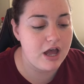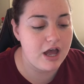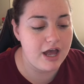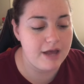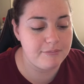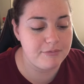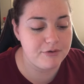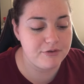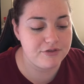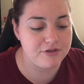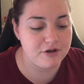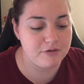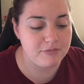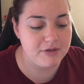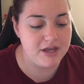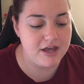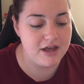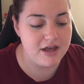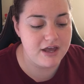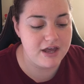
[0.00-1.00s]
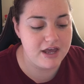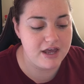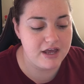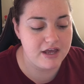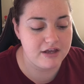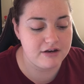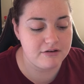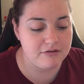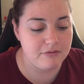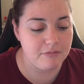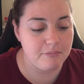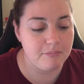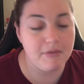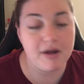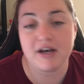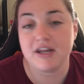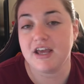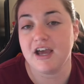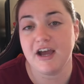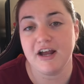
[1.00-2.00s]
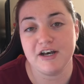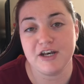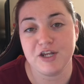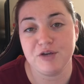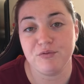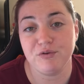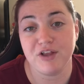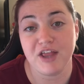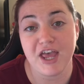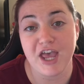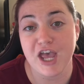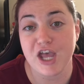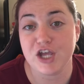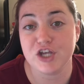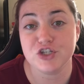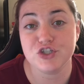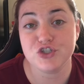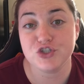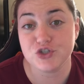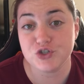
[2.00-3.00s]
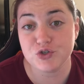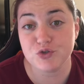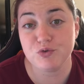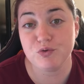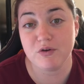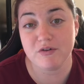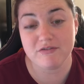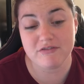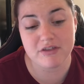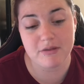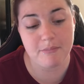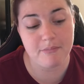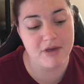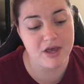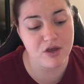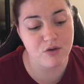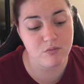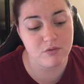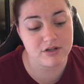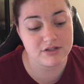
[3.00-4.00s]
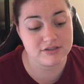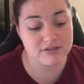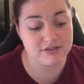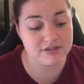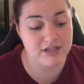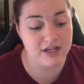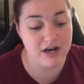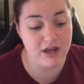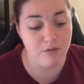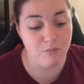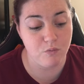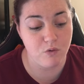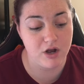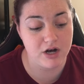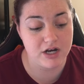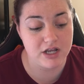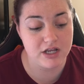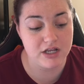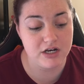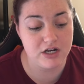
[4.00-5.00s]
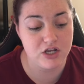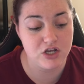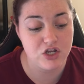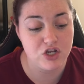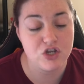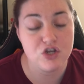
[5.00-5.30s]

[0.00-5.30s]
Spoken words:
Hypothermia and Money Honey were like 2 of the big ones that I wanted.